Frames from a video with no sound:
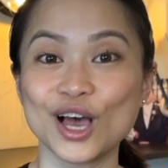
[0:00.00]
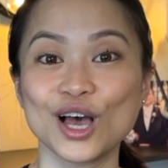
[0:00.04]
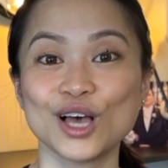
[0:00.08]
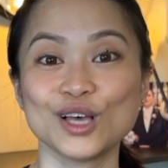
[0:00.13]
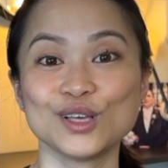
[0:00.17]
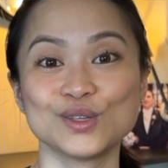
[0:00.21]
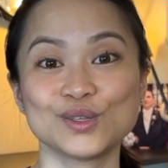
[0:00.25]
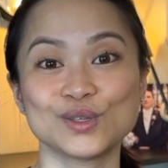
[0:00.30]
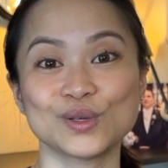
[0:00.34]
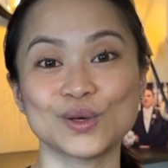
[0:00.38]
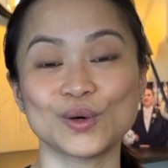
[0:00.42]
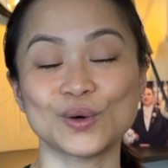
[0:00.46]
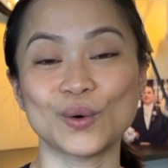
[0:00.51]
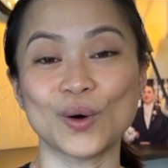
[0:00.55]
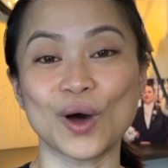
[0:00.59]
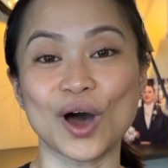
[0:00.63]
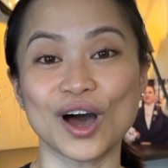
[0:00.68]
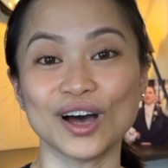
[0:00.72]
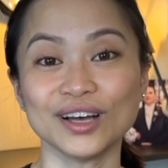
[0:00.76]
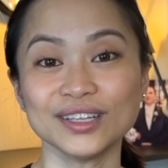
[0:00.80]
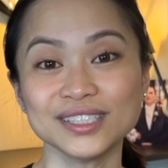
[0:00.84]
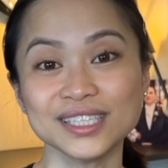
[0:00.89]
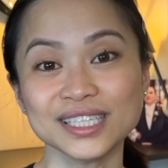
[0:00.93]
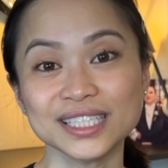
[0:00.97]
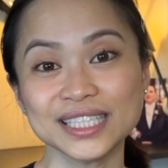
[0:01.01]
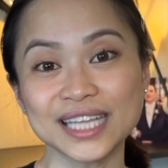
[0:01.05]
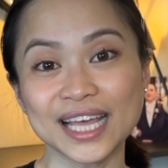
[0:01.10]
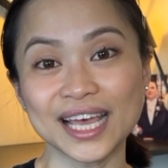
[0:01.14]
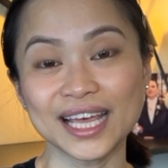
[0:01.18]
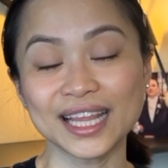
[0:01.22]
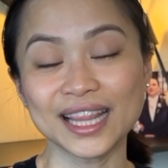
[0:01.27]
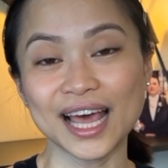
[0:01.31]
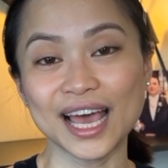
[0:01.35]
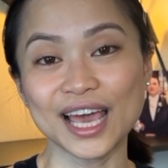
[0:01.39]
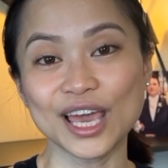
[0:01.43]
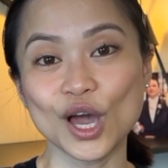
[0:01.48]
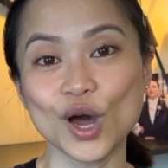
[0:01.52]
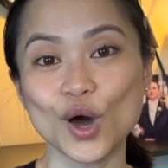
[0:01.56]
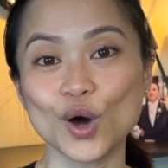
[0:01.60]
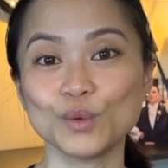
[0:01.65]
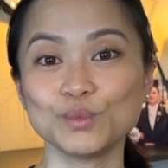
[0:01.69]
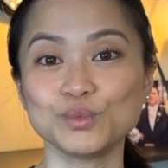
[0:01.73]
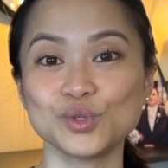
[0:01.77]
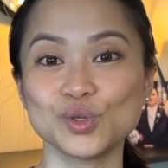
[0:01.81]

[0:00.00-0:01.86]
So until then, I hope